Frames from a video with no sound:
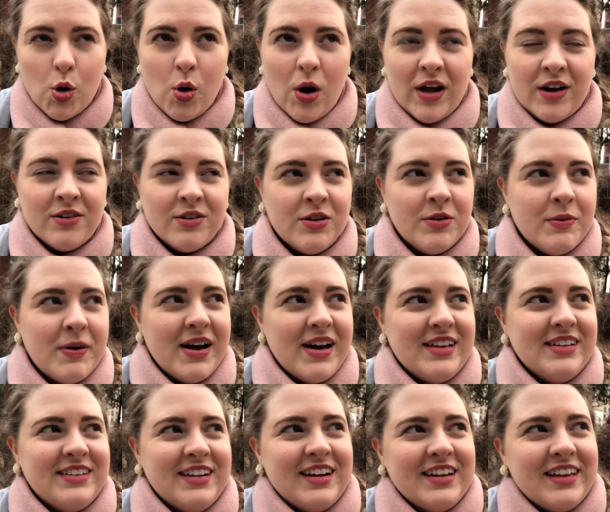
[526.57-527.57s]
I don't know why I
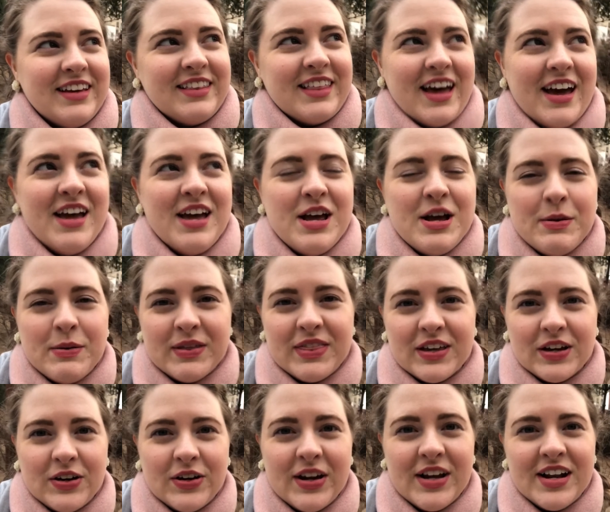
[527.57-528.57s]
said it like that, with a
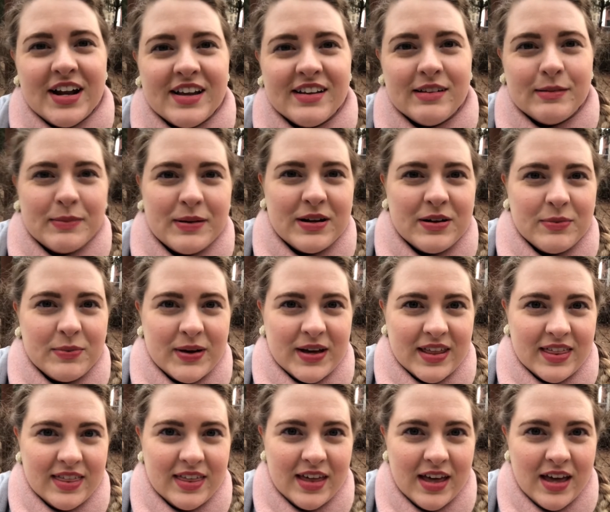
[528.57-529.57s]
Korean husband with